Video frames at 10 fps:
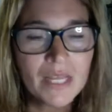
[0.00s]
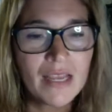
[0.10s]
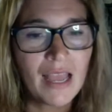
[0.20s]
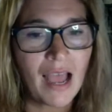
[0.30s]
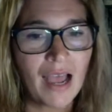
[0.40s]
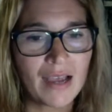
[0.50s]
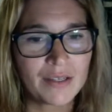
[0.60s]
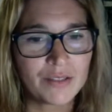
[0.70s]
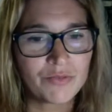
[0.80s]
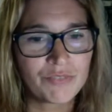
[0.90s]

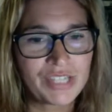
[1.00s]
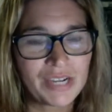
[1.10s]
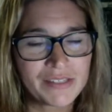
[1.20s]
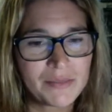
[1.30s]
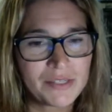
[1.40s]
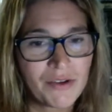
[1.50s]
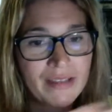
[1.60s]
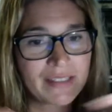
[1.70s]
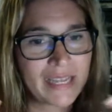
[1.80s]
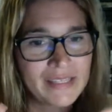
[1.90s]
Reach out to me direct,
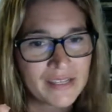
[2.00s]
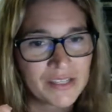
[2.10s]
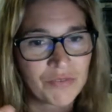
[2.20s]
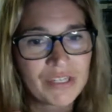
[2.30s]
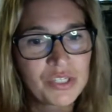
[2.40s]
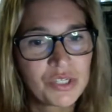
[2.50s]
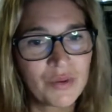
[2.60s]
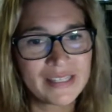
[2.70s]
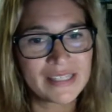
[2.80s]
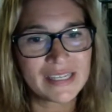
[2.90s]

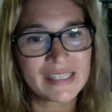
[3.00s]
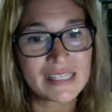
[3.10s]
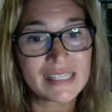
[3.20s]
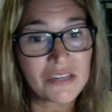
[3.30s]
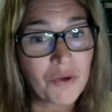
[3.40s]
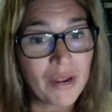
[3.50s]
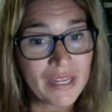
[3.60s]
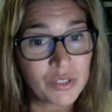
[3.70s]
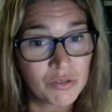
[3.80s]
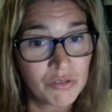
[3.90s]

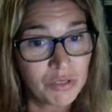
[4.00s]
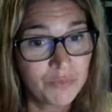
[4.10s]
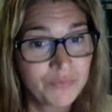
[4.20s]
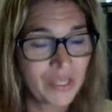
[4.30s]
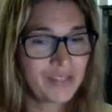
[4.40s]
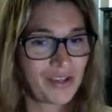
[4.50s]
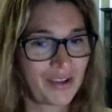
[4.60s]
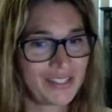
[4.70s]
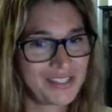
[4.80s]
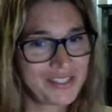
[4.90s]
863-286-0822. Talk
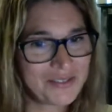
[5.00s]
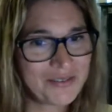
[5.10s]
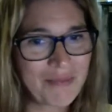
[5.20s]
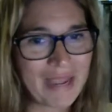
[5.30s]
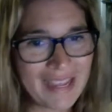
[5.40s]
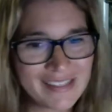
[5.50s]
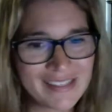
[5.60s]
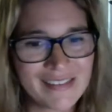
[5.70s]
to you soon. Bye, guys.